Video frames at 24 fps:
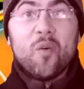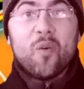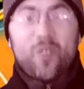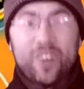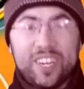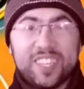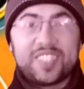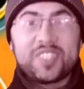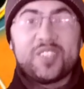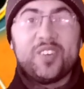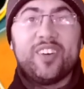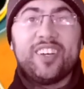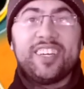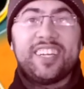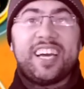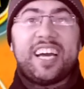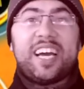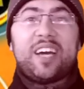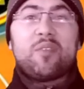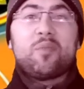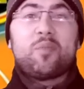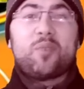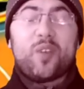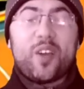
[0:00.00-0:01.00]
What's
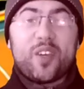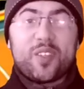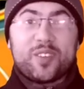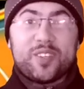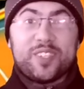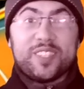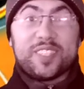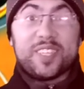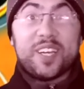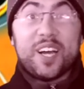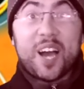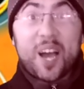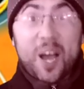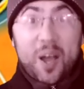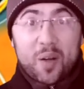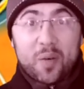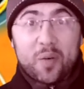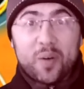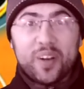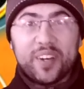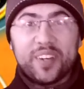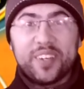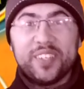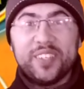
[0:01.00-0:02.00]
going on, brothers?
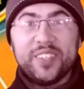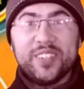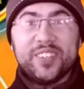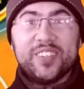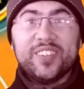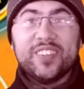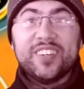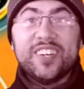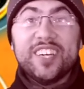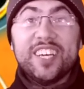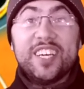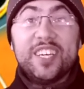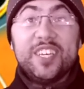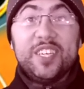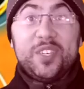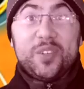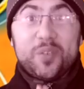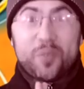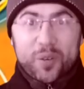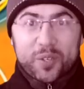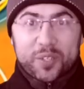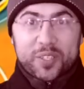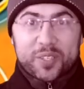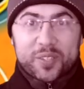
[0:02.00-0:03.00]
How are you?
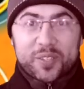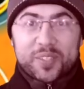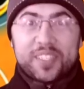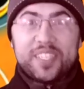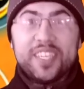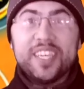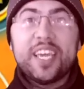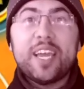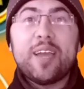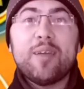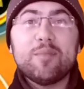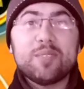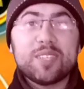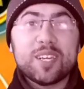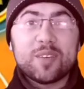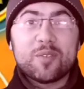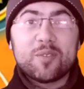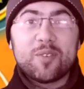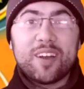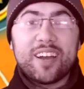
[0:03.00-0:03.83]
You wanted to see games